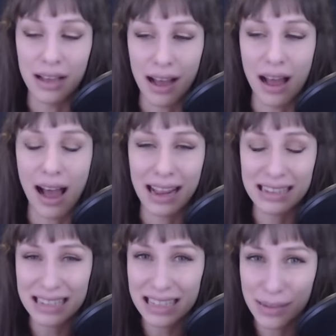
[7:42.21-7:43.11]
Uh, I
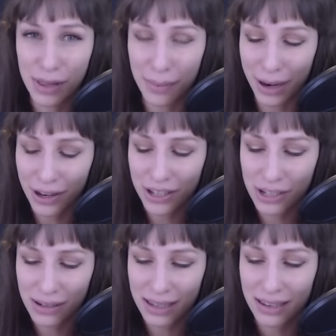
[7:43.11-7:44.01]
can see some of the merit
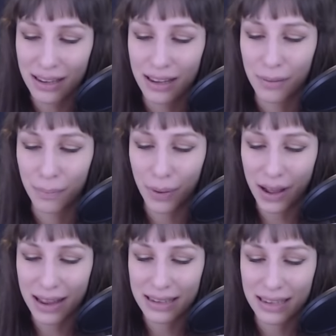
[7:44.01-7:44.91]
to it,
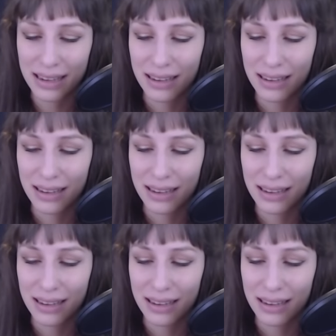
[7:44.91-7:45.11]
but